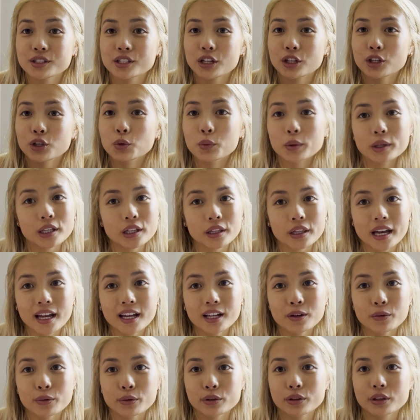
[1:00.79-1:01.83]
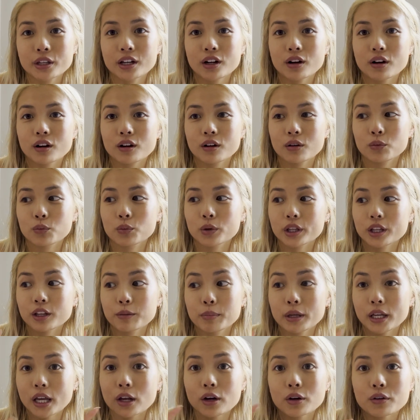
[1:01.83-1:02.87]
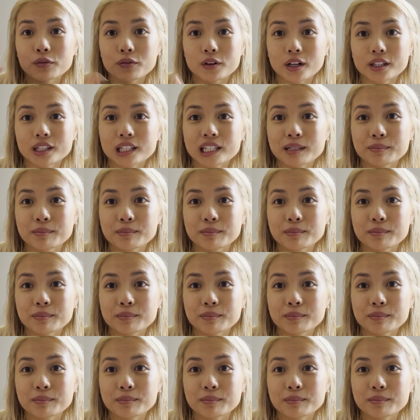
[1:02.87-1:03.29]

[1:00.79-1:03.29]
you really like or think are really beginner friendly,